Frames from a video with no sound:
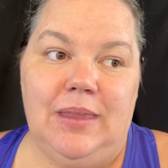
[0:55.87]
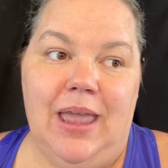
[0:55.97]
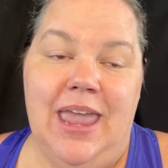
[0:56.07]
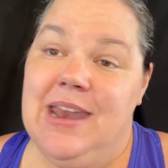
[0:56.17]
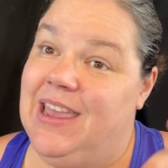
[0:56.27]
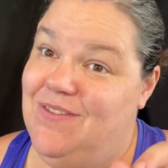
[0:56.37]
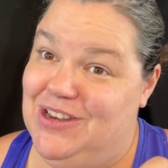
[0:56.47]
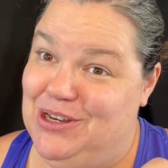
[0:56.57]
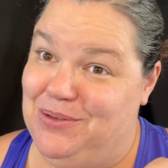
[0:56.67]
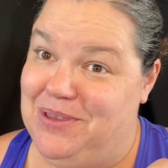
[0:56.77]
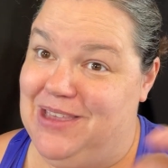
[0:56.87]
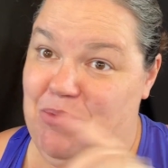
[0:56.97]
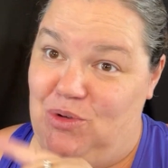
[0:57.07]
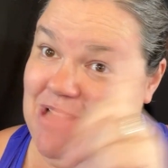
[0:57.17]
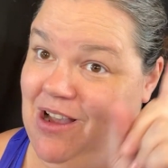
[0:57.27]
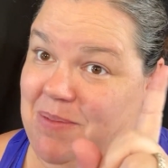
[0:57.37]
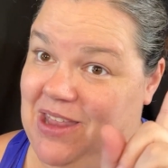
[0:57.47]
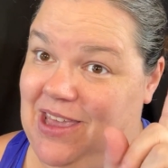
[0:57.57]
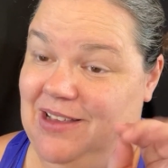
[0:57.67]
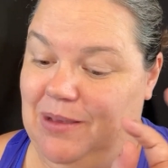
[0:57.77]
and I have issues with them, and we'll talk about
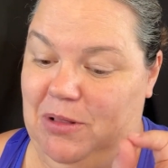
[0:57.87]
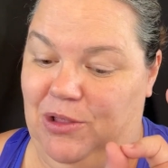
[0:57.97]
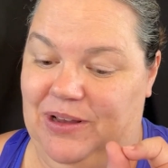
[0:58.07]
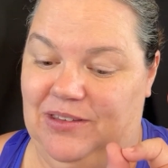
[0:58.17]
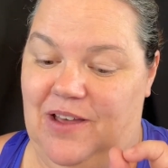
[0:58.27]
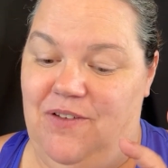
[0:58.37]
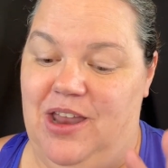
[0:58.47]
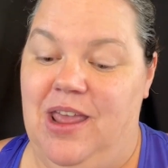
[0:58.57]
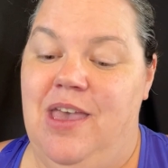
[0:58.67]
that as I'm gluing stuff on.